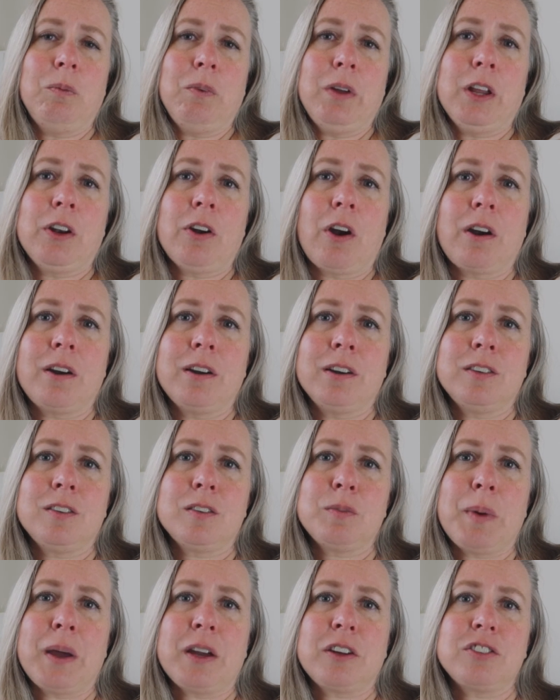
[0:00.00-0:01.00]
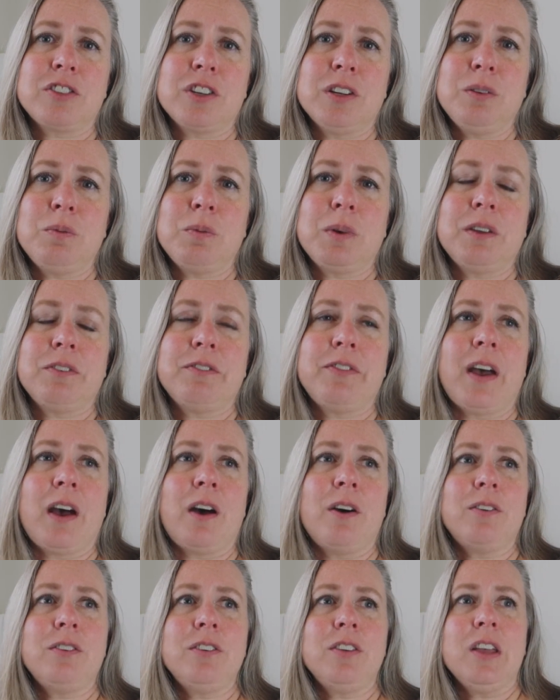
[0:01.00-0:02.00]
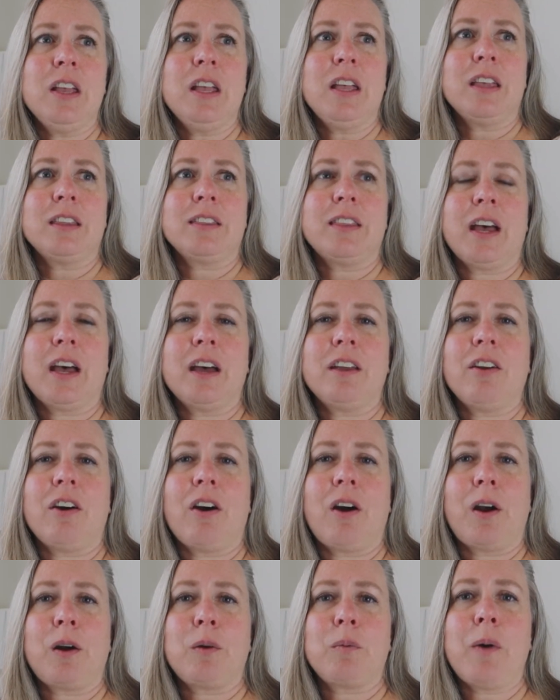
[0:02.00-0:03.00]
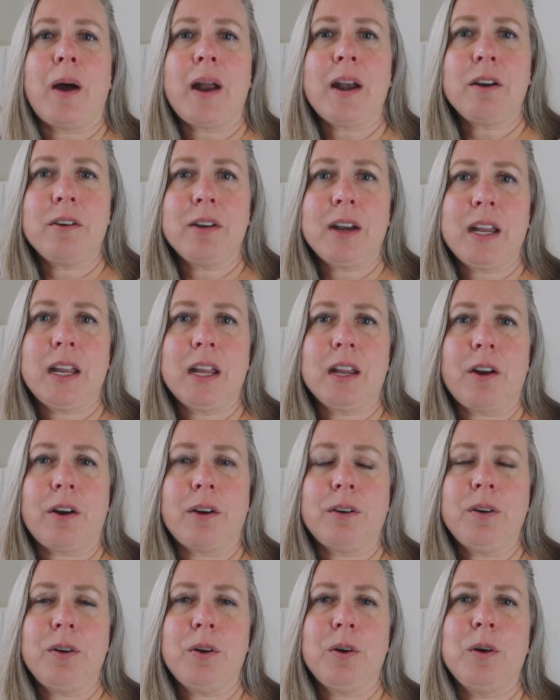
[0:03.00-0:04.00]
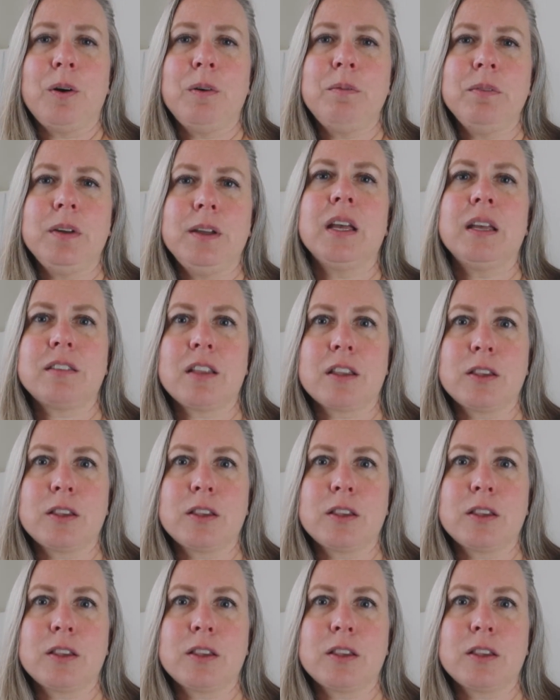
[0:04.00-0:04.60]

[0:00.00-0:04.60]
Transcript: in our inspection we found that our wiring in our home is